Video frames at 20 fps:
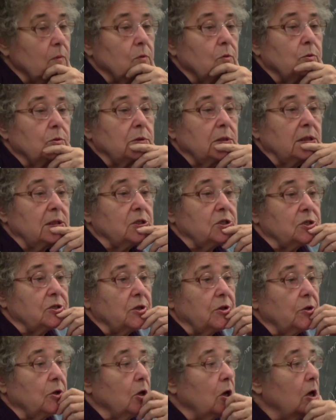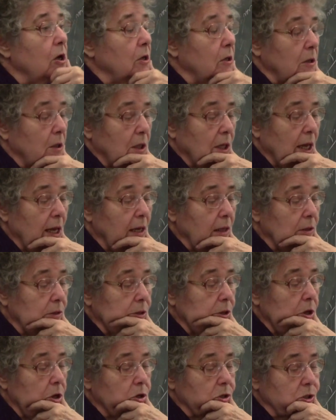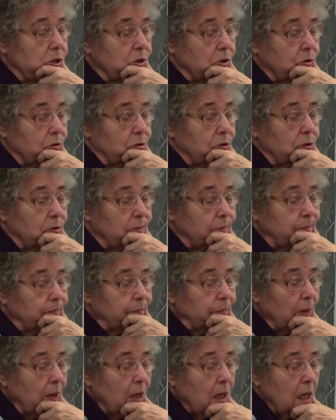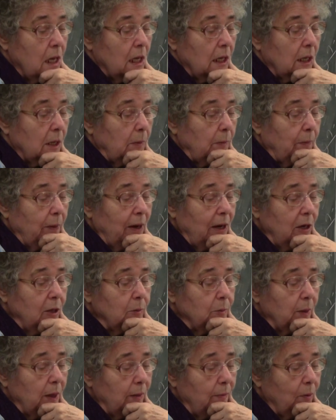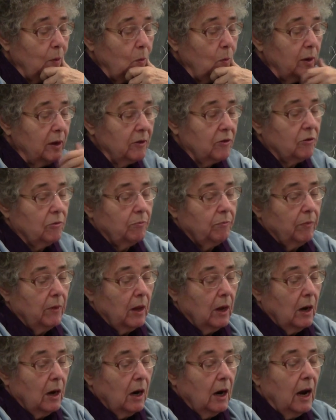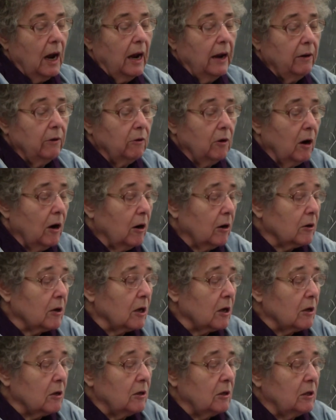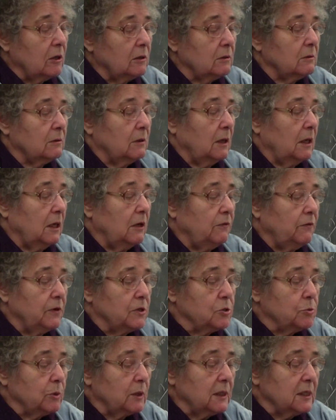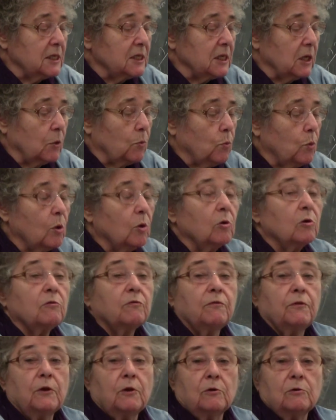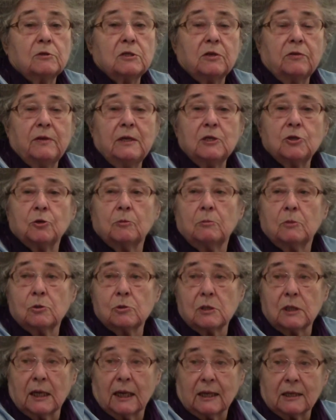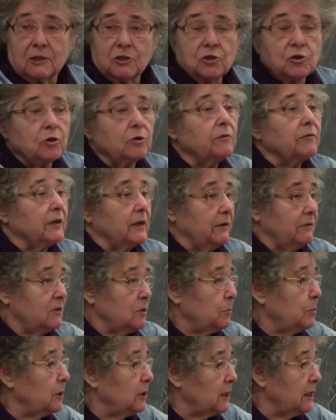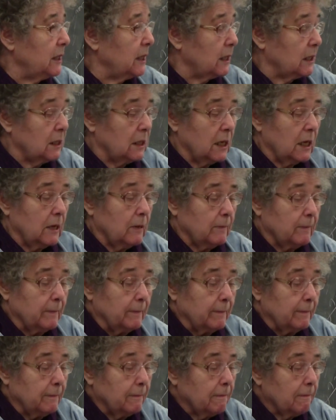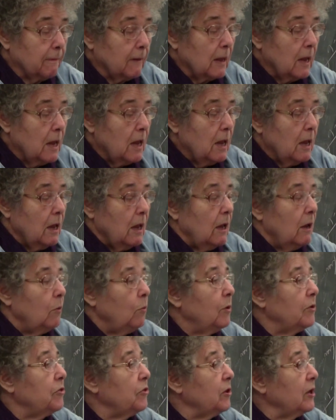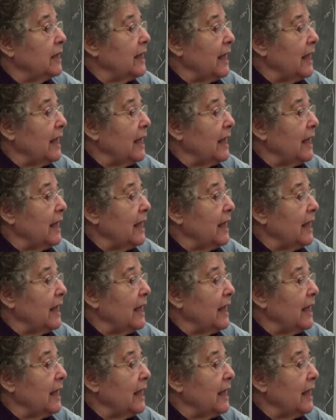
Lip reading: who teaches at the Yale Law School, compared people with hierarchical, individualistic worldviews, and these are mostly conservatives politically, with